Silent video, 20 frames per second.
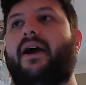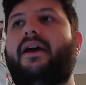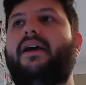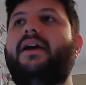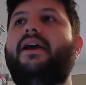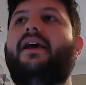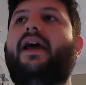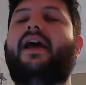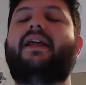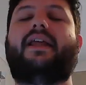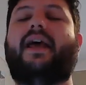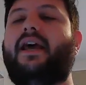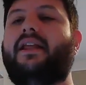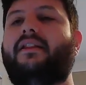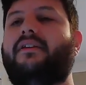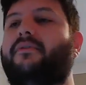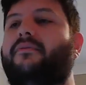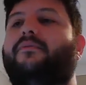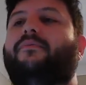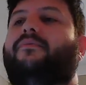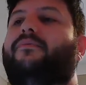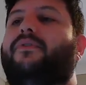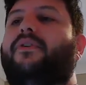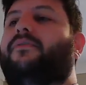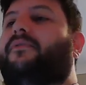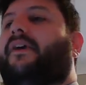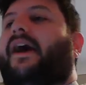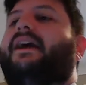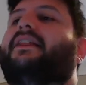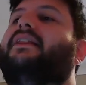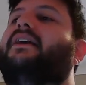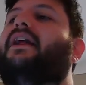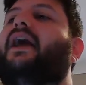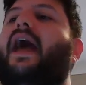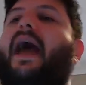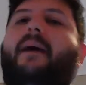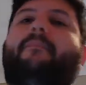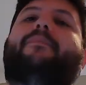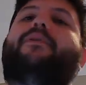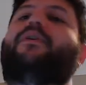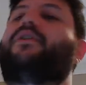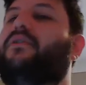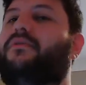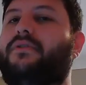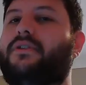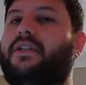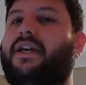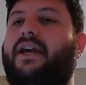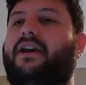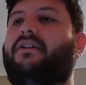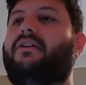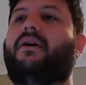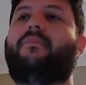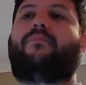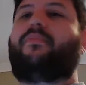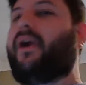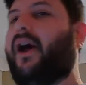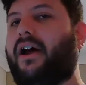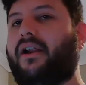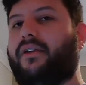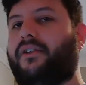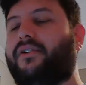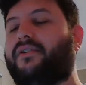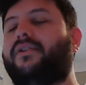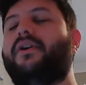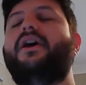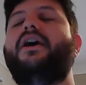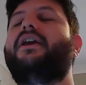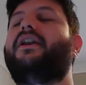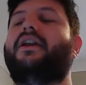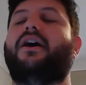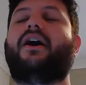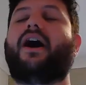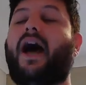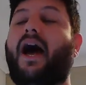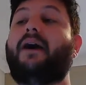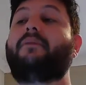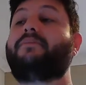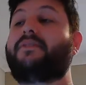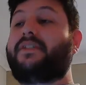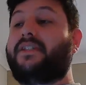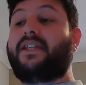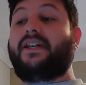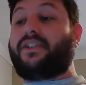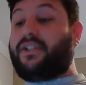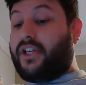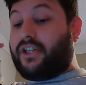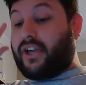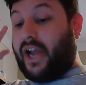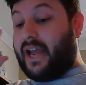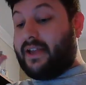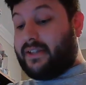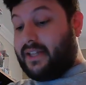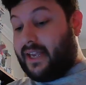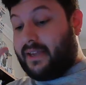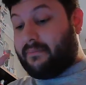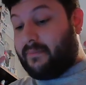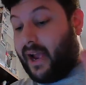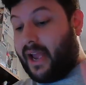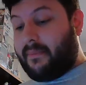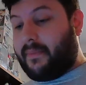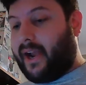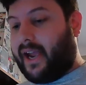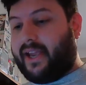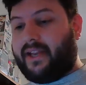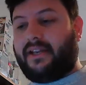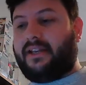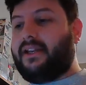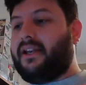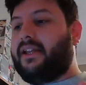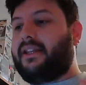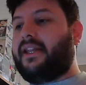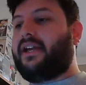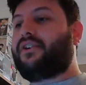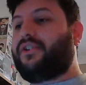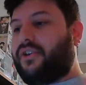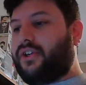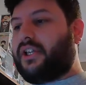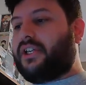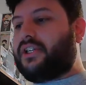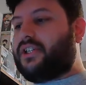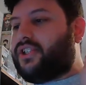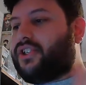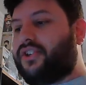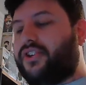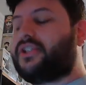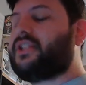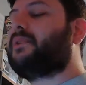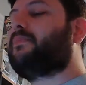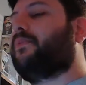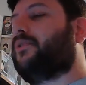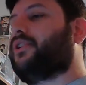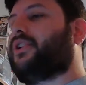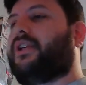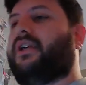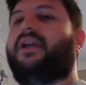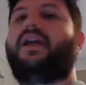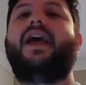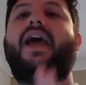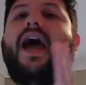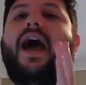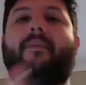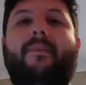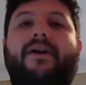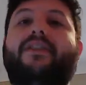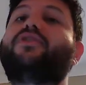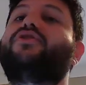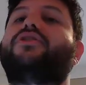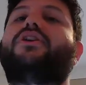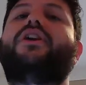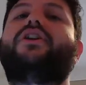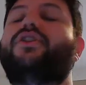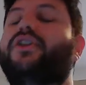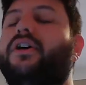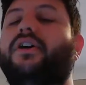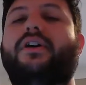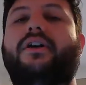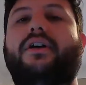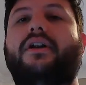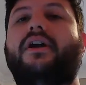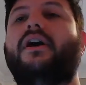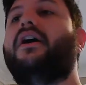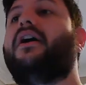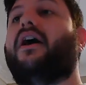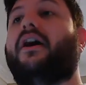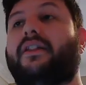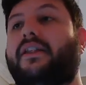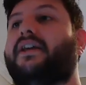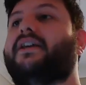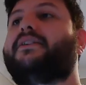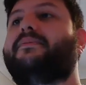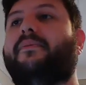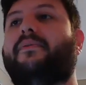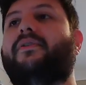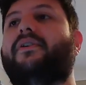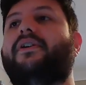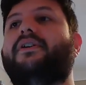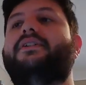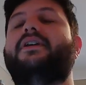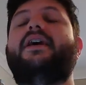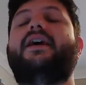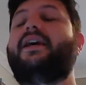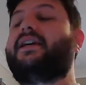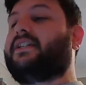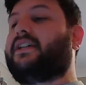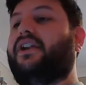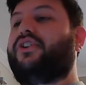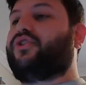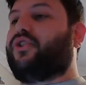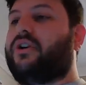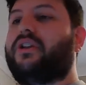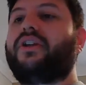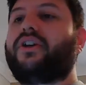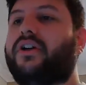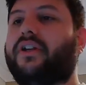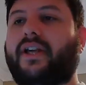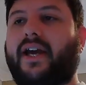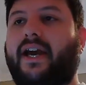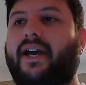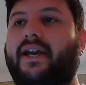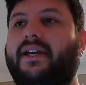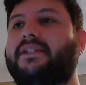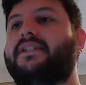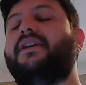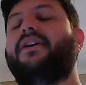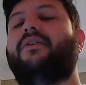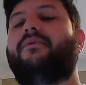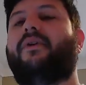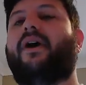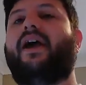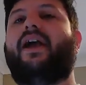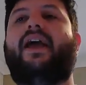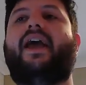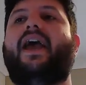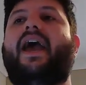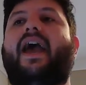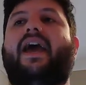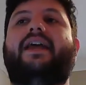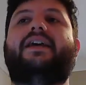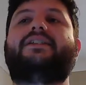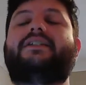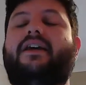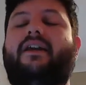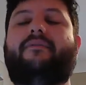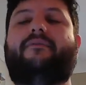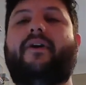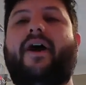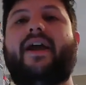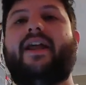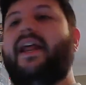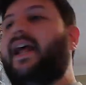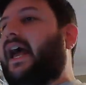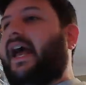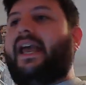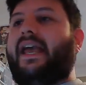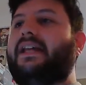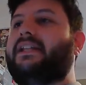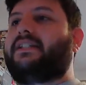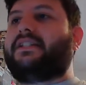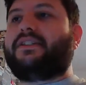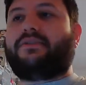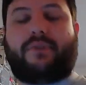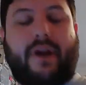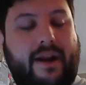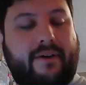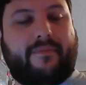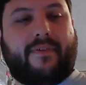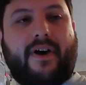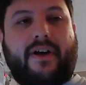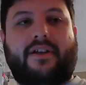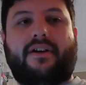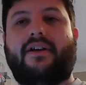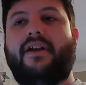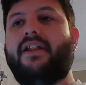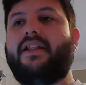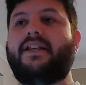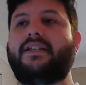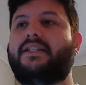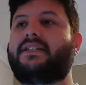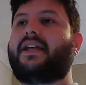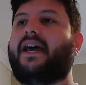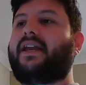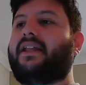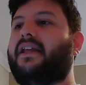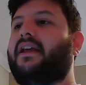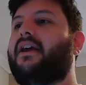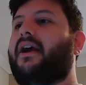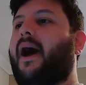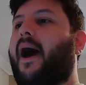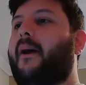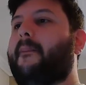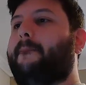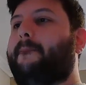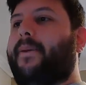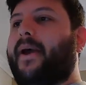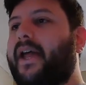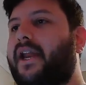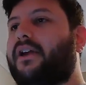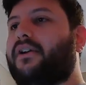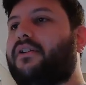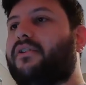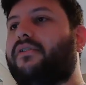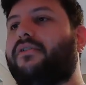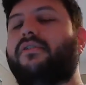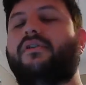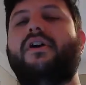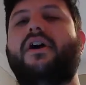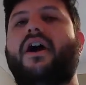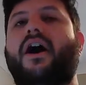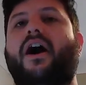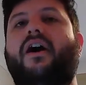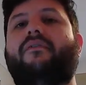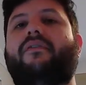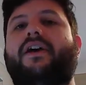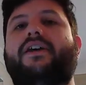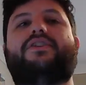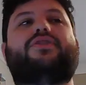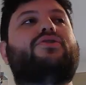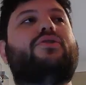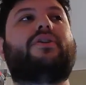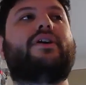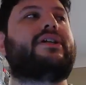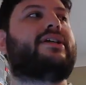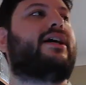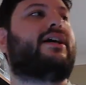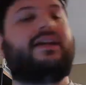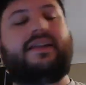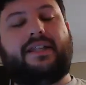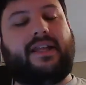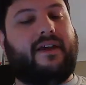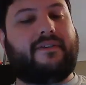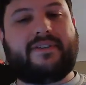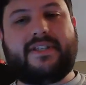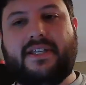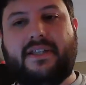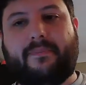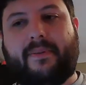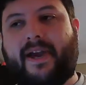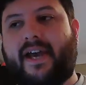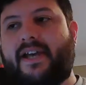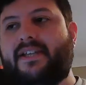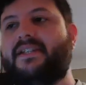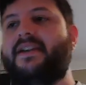And the fact that Hamburg was like, oh, I'm proud of you. No, I'm still, in my mind, they're seriously pushing. Amethyst's going to turn on the Explorers. He's going to join the good guys, right? And he's going to fight against his grandfather. This is like a pinnacle of like storytelling that I've seen in the past.